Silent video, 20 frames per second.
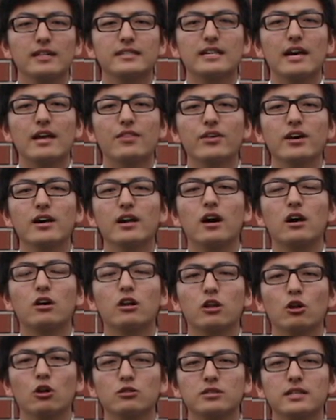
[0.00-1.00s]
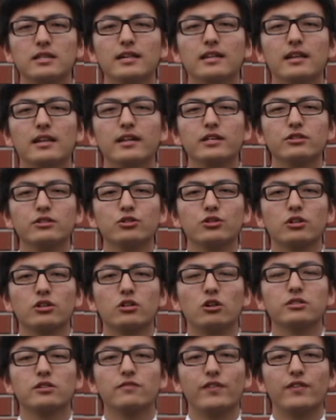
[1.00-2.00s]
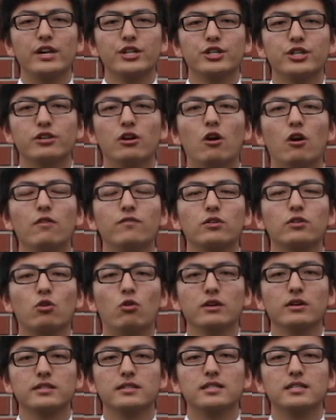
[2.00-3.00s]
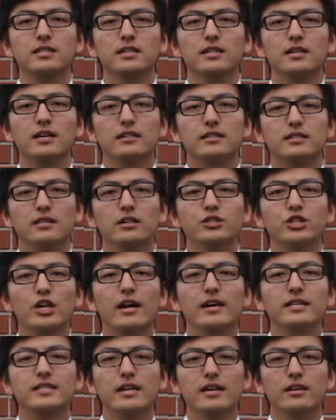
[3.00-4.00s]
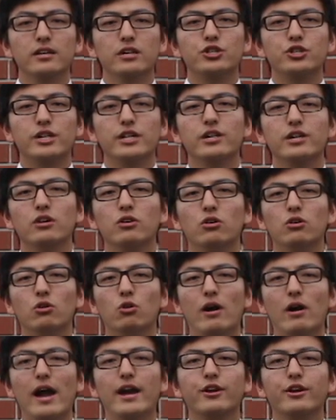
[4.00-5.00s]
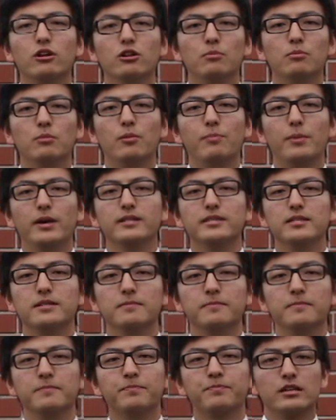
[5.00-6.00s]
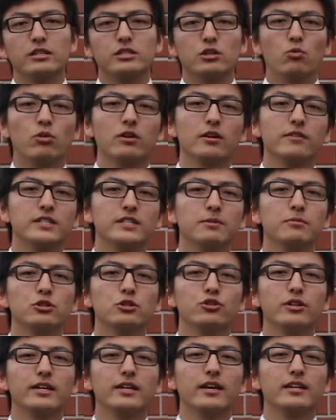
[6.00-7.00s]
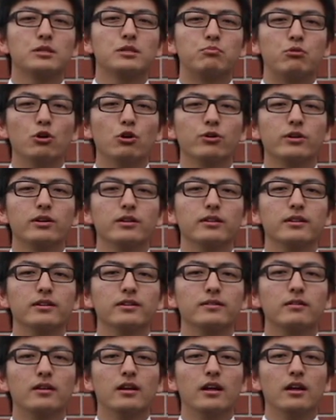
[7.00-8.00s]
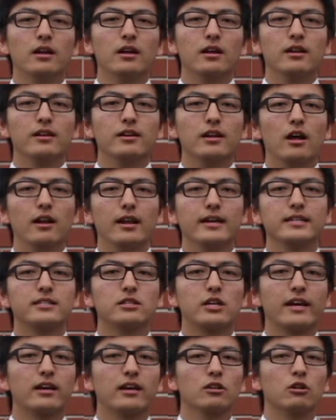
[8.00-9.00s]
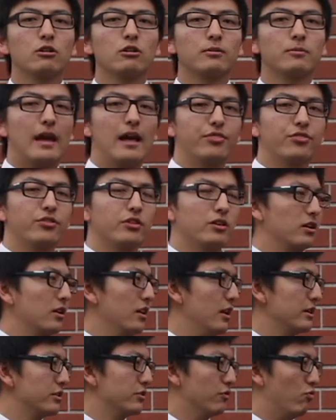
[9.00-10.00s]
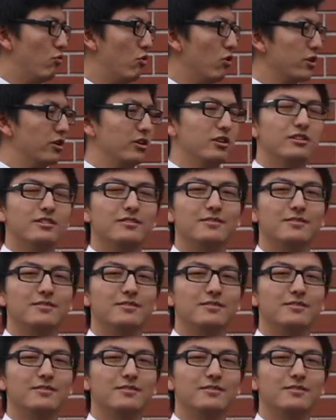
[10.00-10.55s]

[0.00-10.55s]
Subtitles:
is that they are closely linked to the conservation of a quantity, such as energy or angular momentum. So what if symmetry gets broken? Now let's take a look at the glass of water.